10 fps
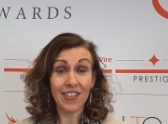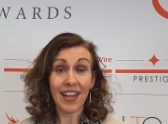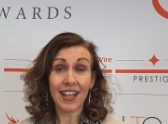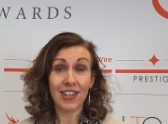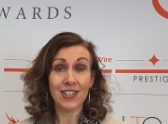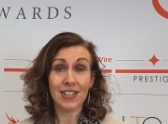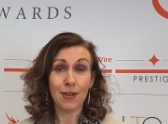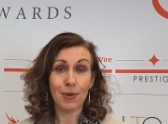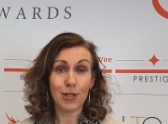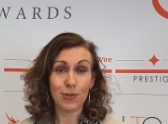Thank you so
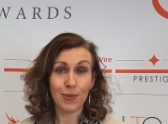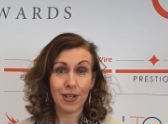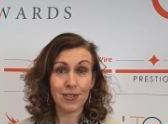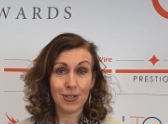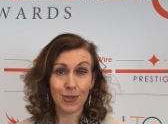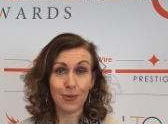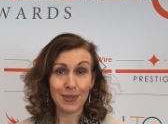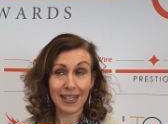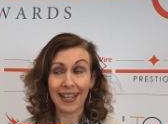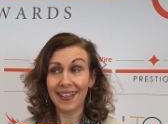much from Coastal Comedy.
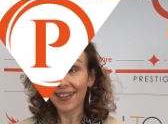